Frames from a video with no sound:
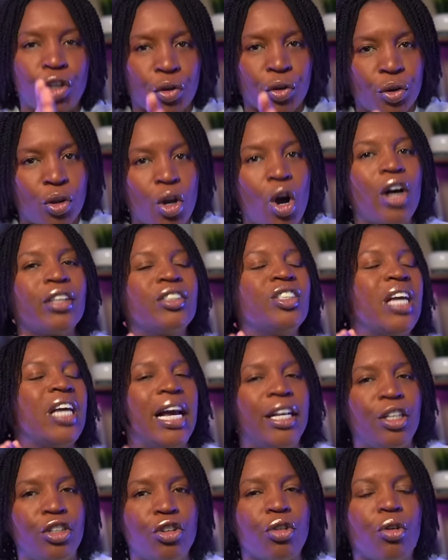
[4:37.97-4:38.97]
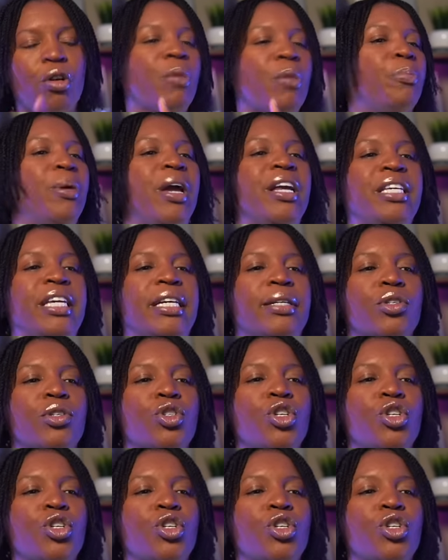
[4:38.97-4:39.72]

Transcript: your thoughts, and your opinions.